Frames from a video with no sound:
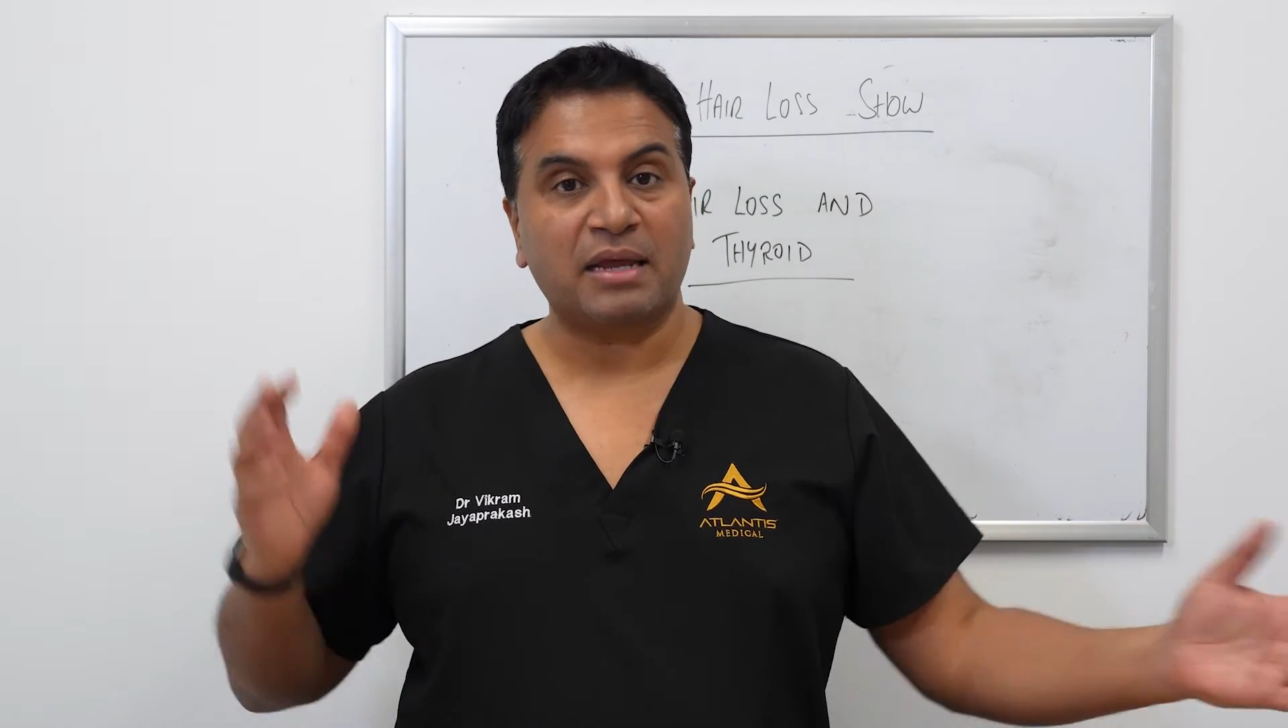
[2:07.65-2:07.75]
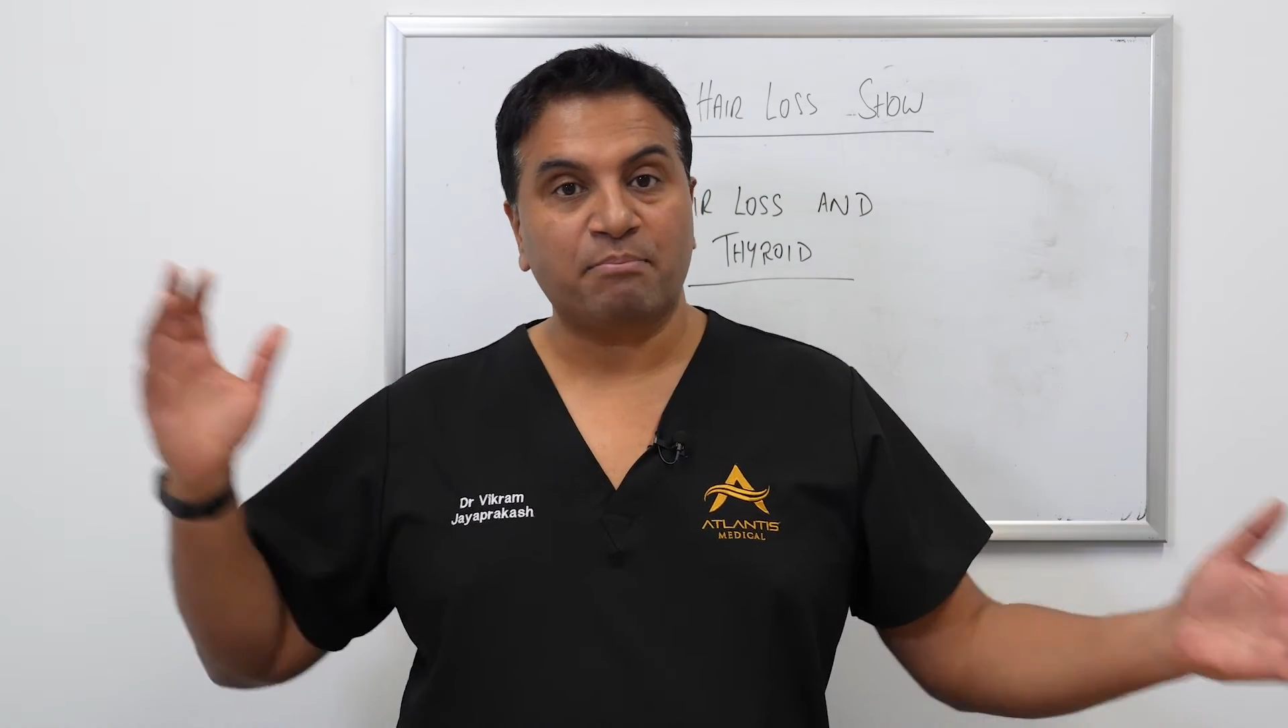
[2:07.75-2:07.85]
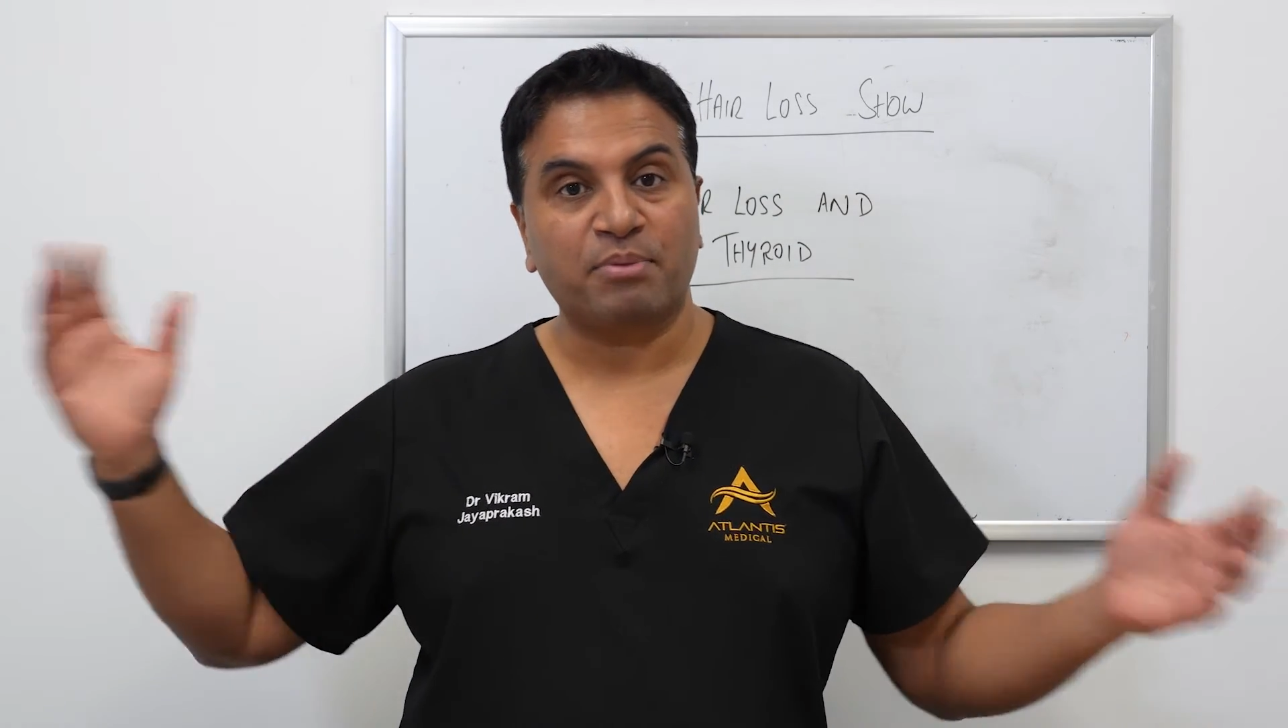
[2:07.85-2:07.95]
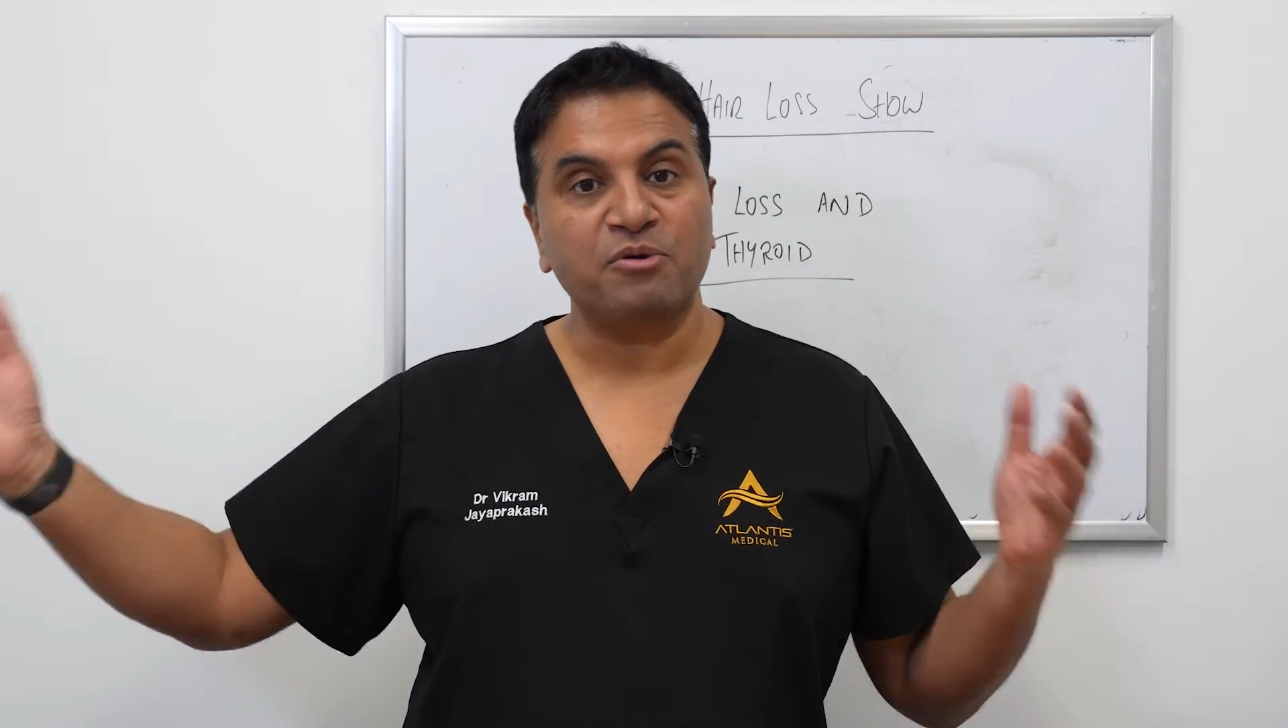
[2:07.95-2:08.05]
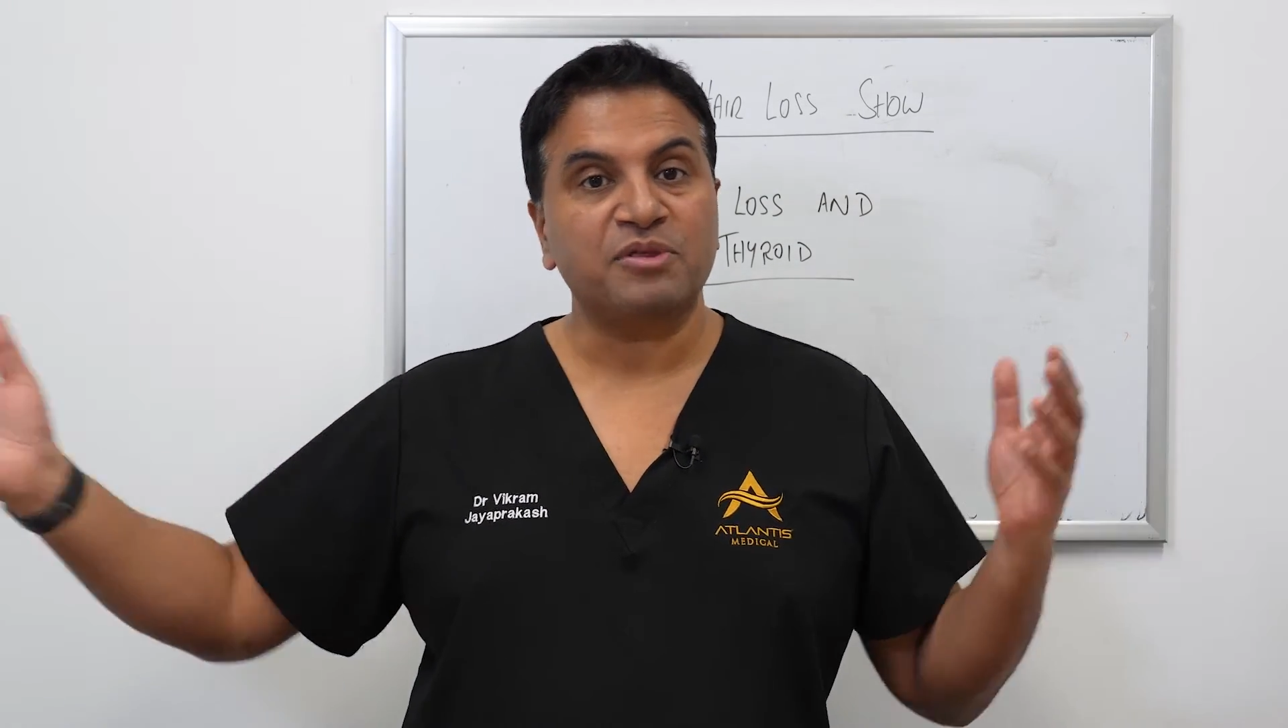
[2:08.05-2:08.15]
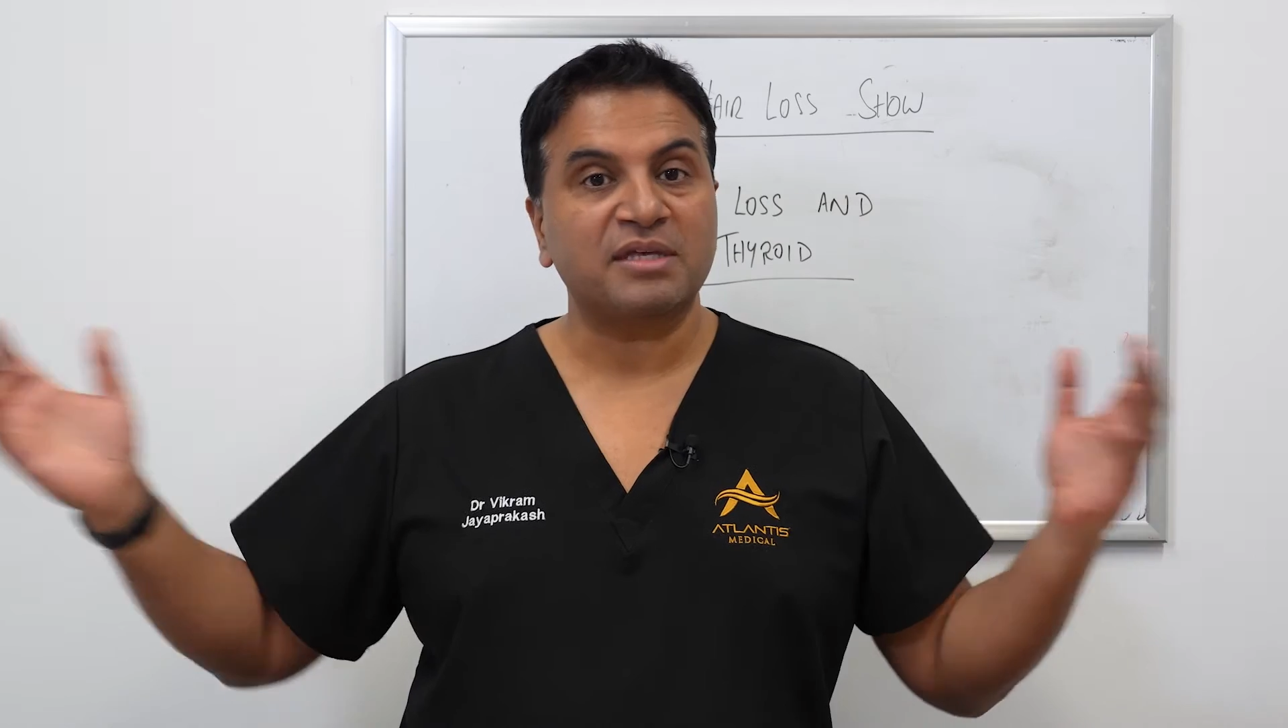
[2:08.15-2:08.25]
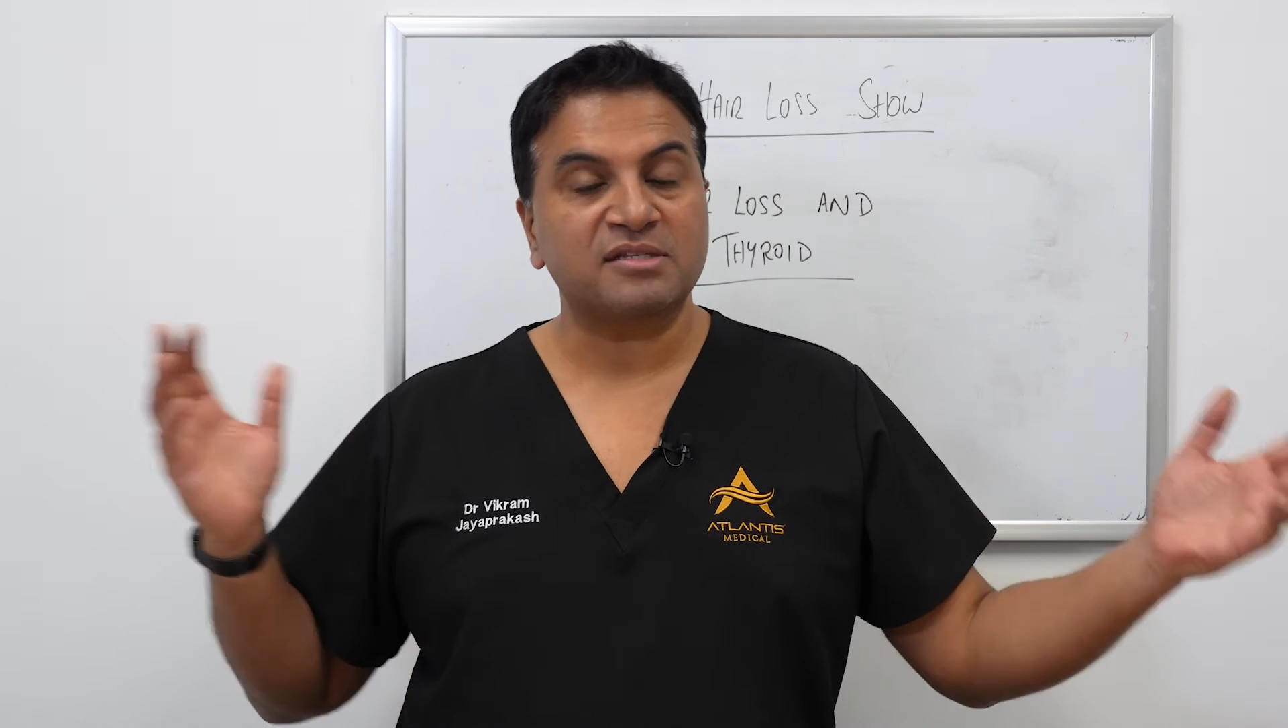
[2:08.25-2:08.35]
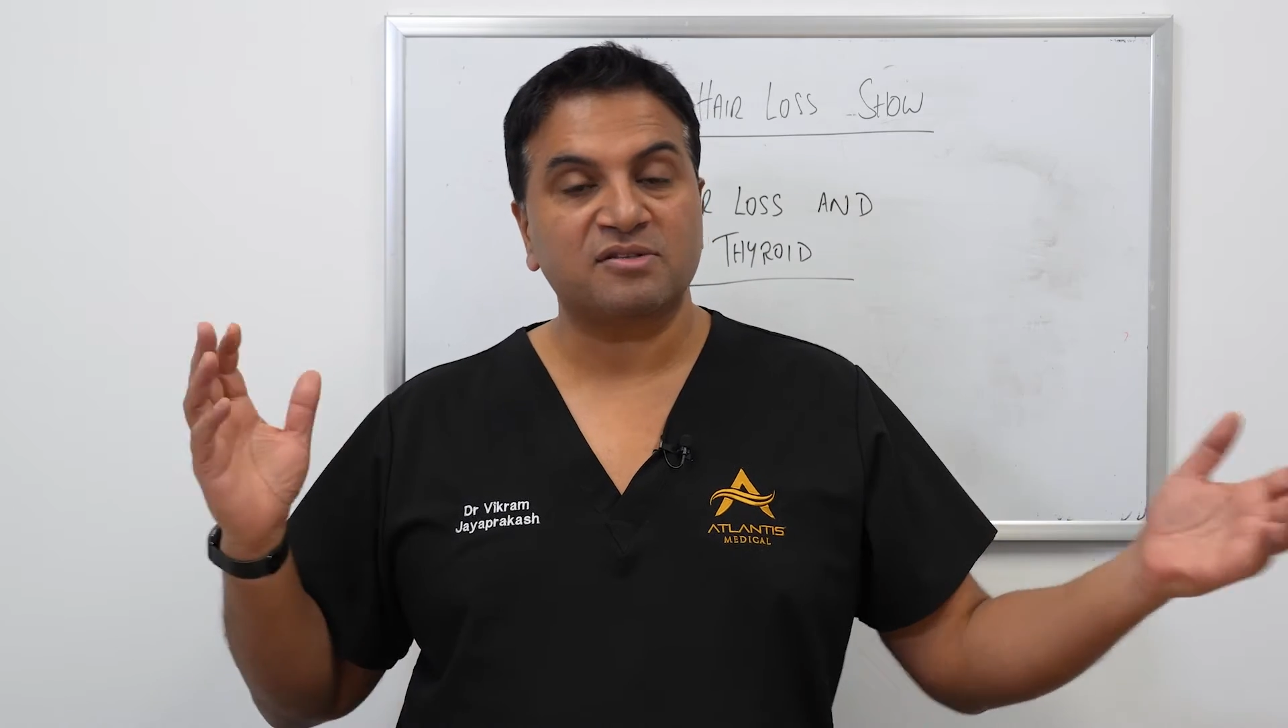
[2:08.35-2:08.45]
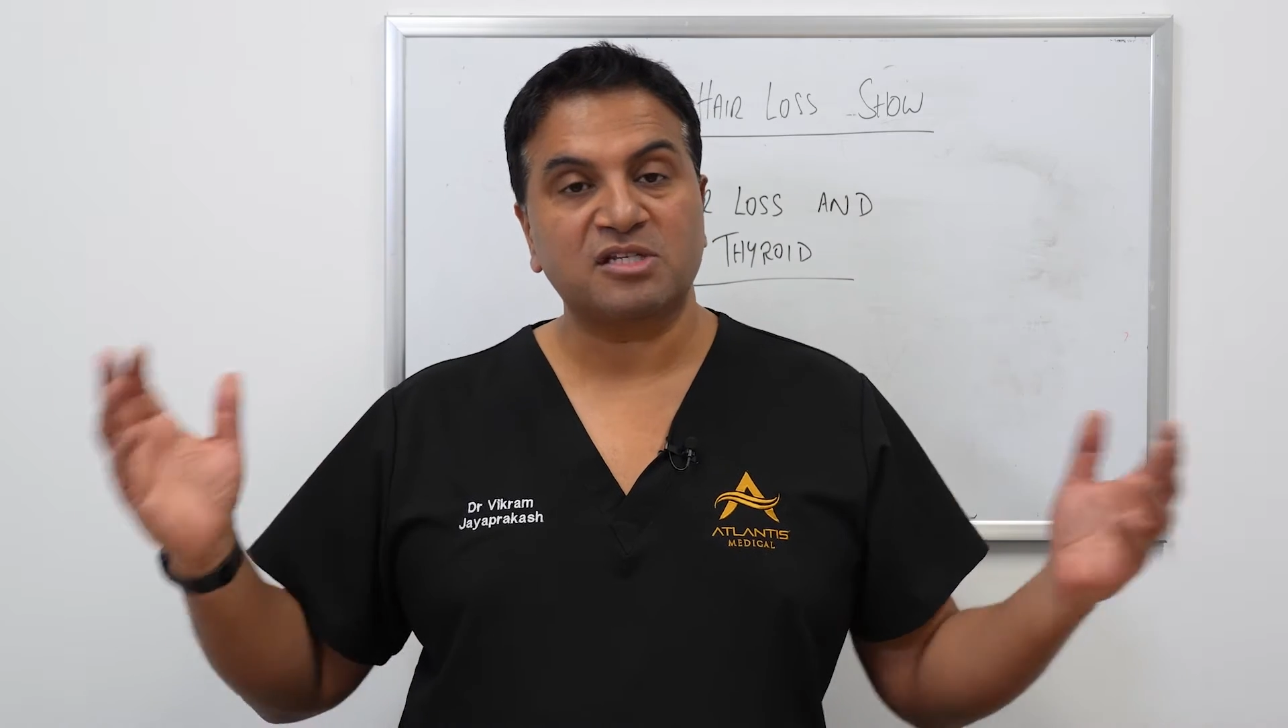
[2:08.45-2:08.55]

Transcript: at both ends